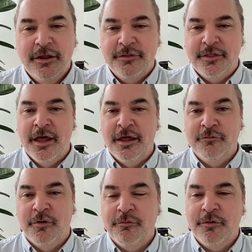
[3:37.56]

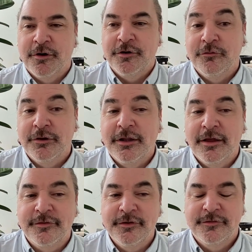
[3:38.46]
then what we want to do in a
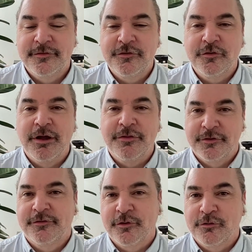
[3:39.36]
lesson is situate
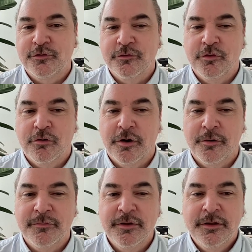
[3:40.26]
this social
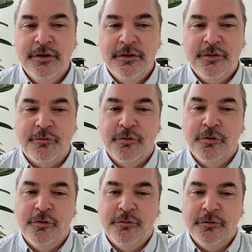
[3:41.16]
norm
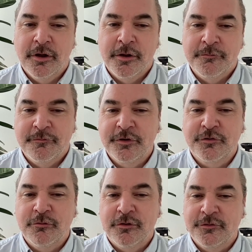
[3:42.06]
through
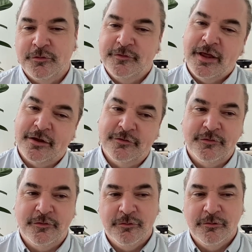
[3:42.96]
visuals or
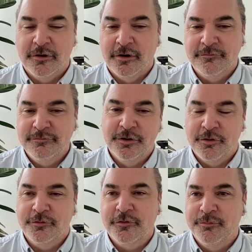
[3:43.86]
texts, or
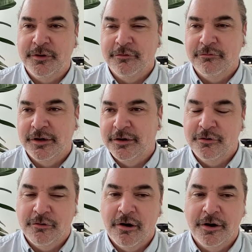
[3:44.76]
those could be written
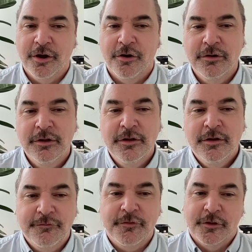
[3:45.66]
or audio
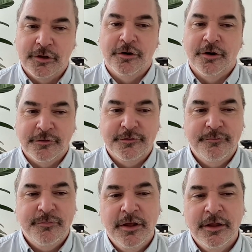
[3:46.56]
for the
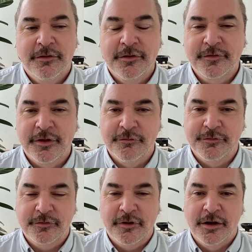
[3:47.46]
learners. And this
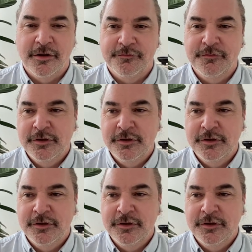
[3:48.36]
gives kind of